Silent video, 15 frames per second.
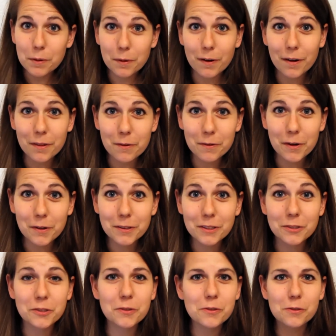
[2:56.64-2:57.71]
we were on the road,
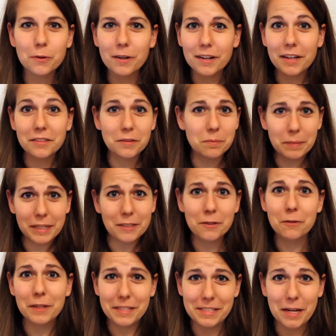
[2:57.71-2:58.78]
the students organized a meet and
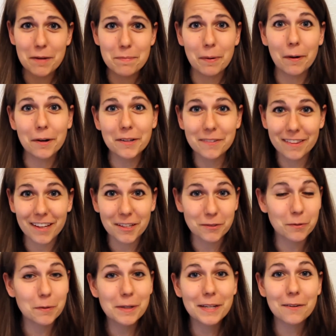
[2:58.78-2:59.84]
greet type party with
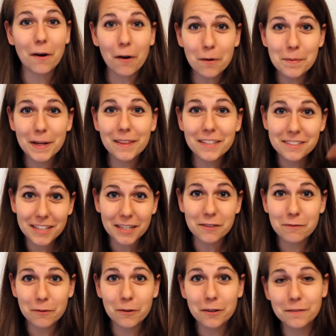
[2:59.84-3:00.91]
us where we could all be on the
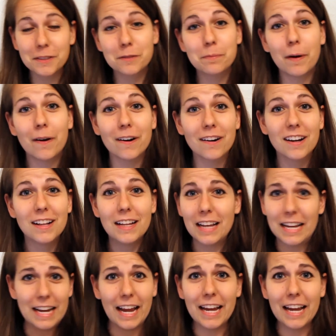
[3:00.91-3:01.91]
second floor of this bar and